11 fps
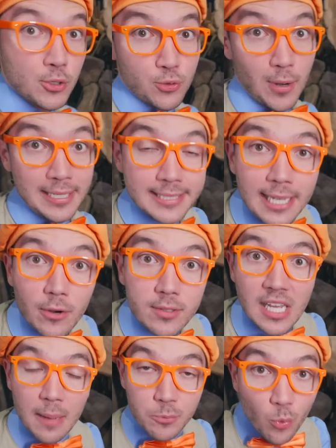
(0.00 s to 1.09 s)

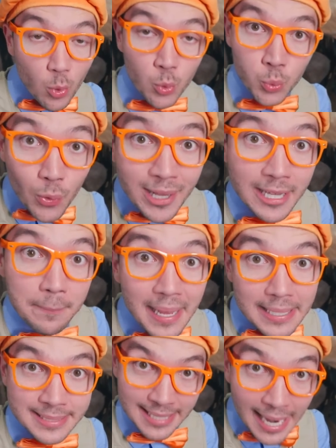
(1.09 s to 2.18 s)
Triceratops were really
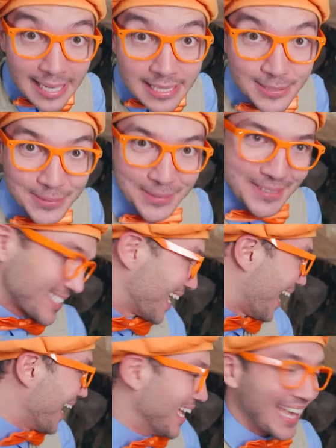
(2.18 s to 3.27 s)
big dinosaurs.
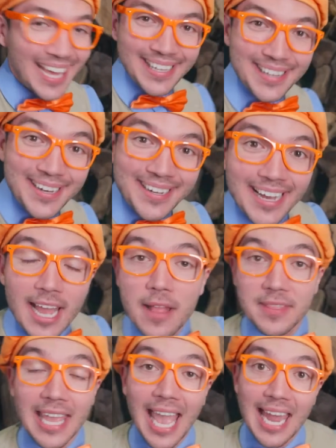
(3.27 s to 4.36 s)
Look,
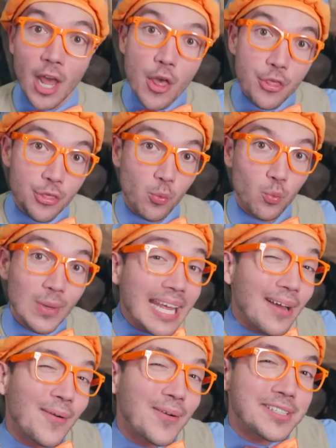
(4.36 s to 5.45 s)
they had 3
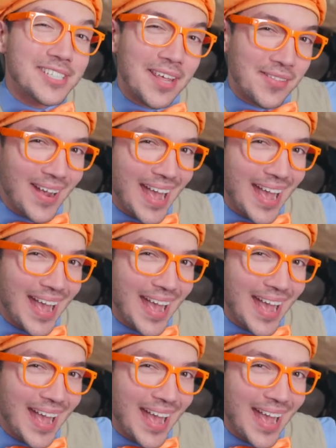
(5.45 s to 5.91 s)
horns on their